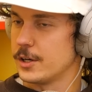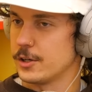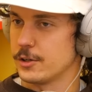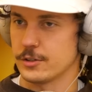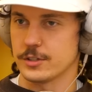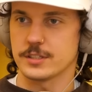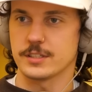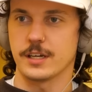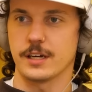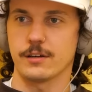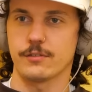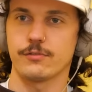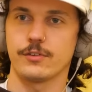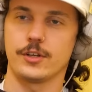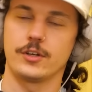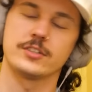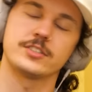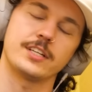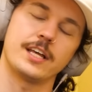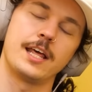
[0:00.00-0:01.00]
You're just like,
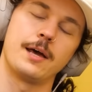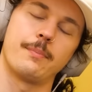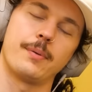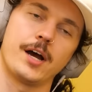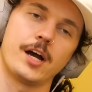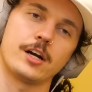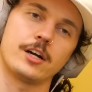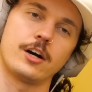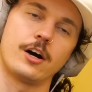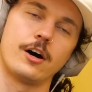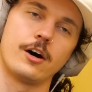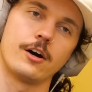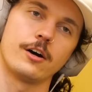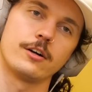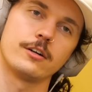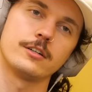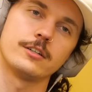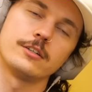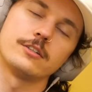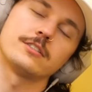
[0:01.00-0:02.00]
you get hit by a
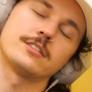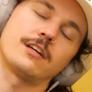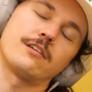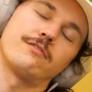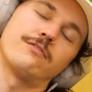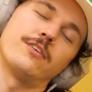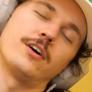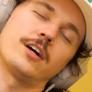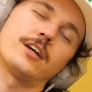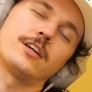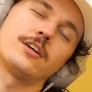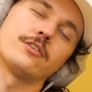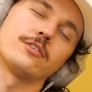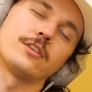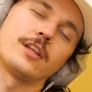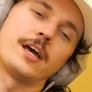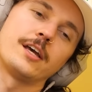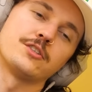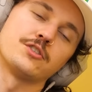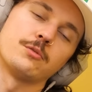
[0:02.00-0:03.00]
car. You're just like, fuck,
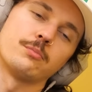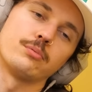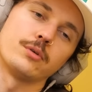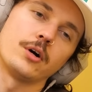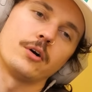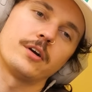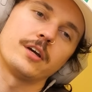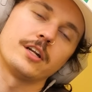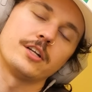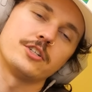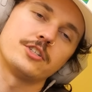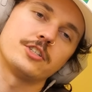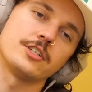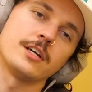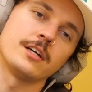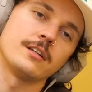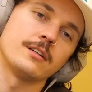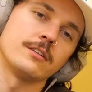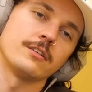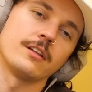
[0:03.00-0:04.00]
your legs are broken and
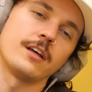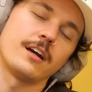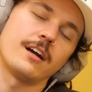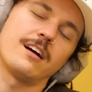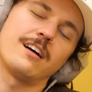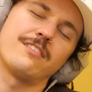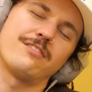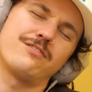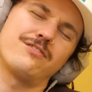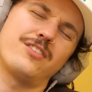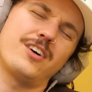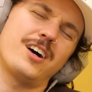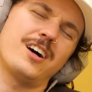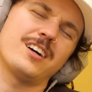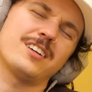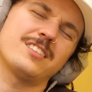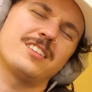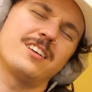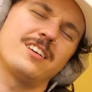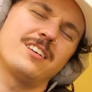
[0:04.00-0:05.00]
shit. And you're like, oh,
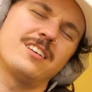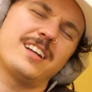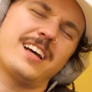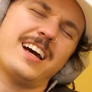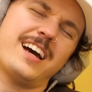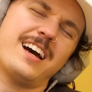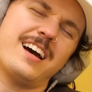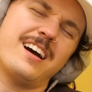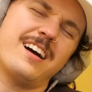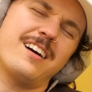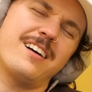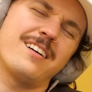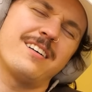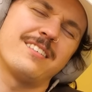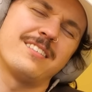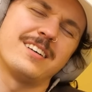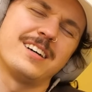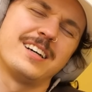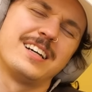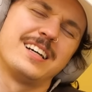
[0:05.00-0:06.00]
fuck, dude,
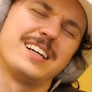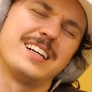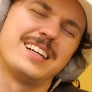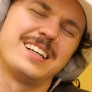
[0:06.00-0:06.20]
ow.